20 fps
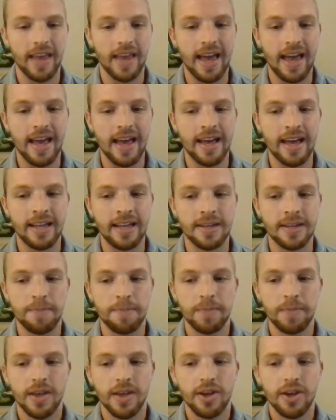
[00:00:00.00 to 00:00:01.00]
And
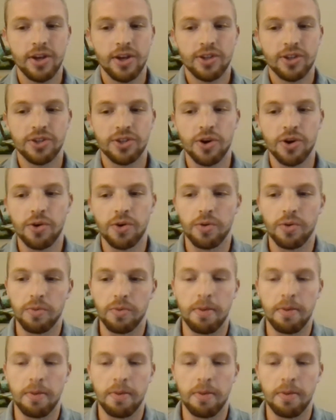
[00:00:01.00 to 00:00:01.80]
so